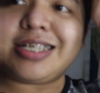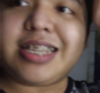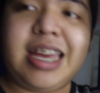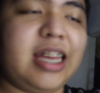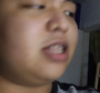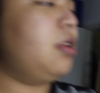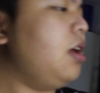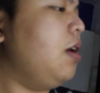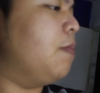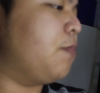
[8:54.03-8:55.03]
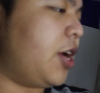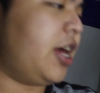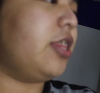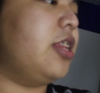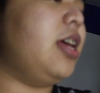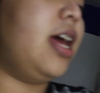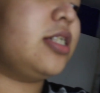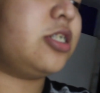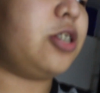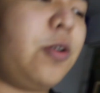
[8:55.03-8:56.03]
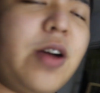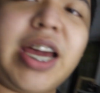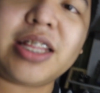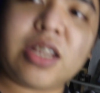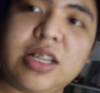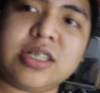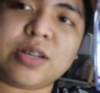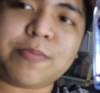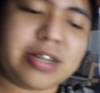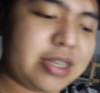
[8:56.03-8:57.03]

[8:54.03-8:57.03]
Skin Breath Extra White. 0%